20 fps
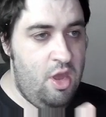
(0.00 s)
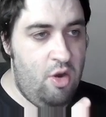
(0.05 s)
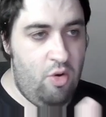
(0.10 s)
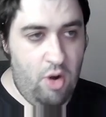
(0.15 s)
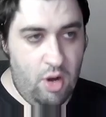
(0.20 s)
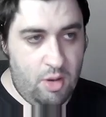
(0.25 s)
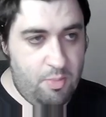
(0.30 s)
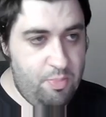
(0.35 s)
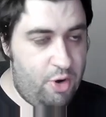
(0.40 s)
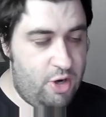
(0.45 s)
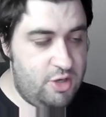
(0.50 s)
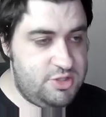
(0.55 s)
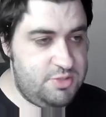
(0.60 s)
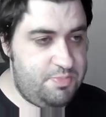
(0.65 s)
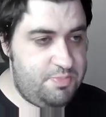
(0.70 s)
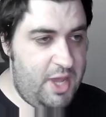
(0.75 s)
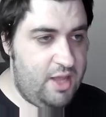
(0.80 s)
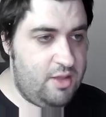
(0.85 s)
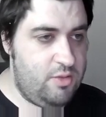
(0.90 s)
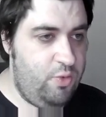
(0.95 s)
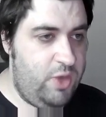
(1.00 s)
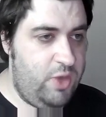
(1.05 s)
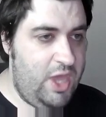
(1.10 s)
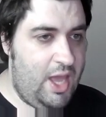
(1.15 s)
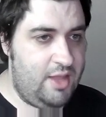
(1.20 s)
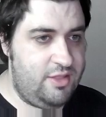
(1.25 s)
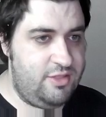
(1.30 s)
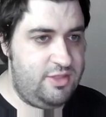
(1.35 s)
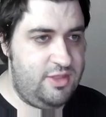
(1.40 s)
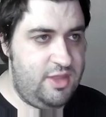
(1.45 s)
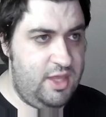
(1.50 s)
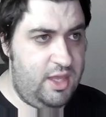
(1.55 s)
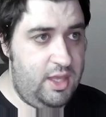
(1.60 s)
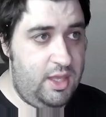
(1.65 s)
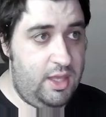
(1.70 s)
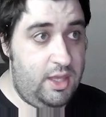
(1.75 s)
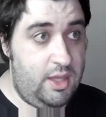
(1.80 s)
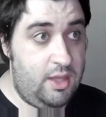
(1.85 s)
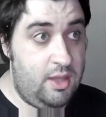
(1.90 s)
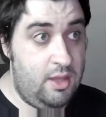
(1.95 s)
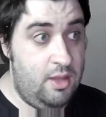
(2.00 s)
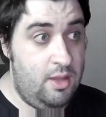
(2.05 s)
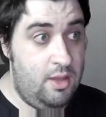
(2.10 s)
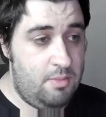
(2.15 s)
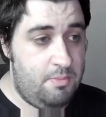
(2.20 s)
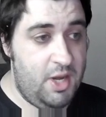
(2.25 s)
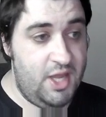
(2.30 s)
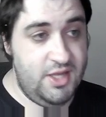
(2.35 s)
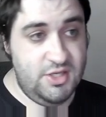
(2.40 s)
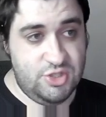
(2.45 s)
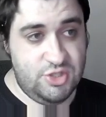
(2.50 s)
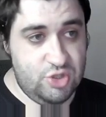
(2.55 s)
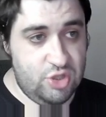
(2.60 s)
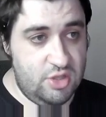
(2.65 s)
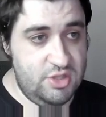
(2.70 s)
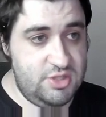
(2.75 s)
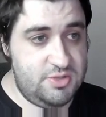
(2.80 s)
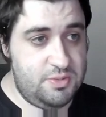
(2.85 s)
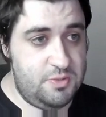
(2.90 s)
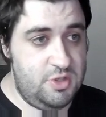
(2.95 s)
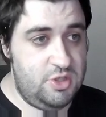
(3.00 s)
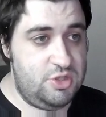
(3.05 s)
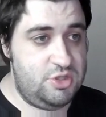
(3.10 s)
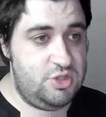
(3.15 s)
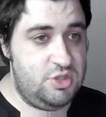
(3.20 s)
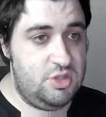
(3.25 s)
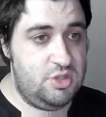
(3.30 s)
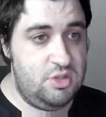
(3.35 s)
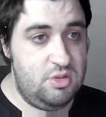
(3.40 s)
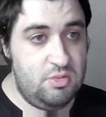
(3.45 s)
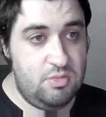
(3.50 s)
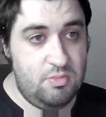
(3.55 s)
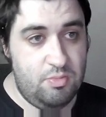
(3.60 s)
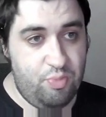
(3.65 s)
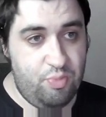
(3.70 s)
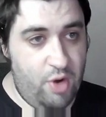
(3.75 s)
Heroic Prospect, we had the Player's Choice version.